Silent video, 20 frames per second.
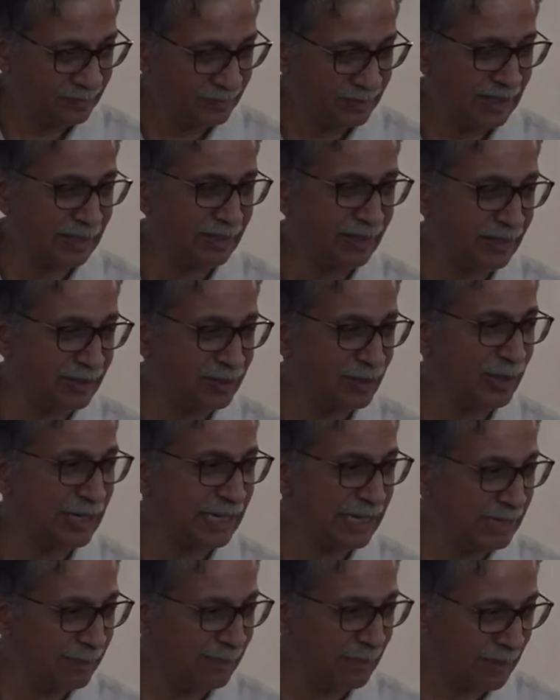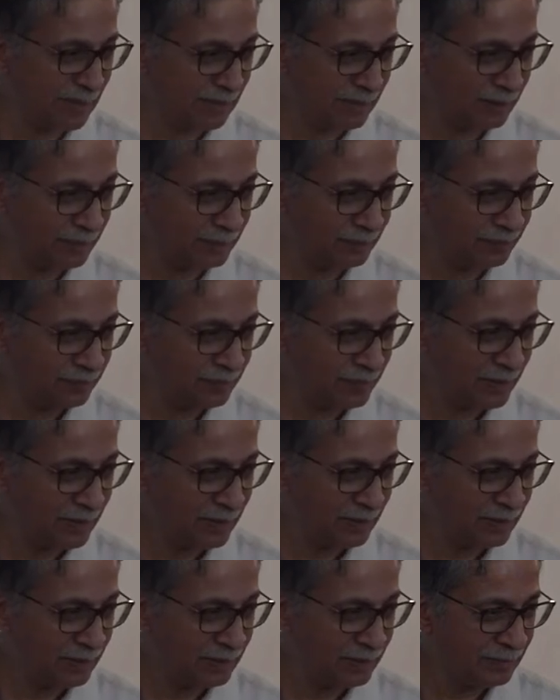It's not independent.
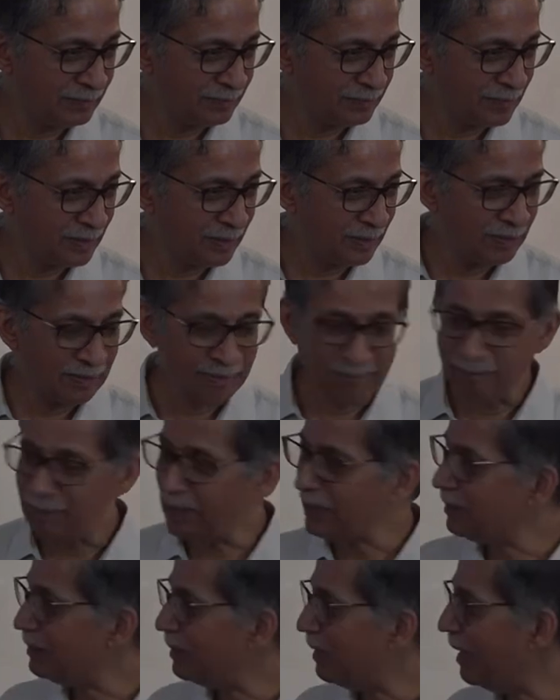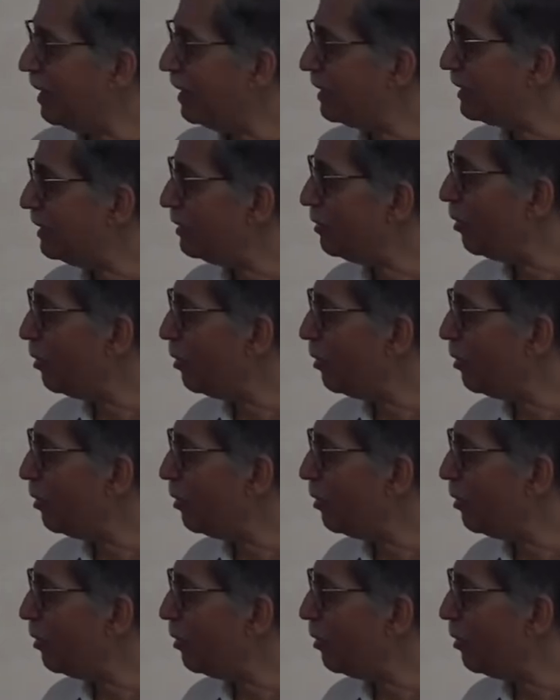But I can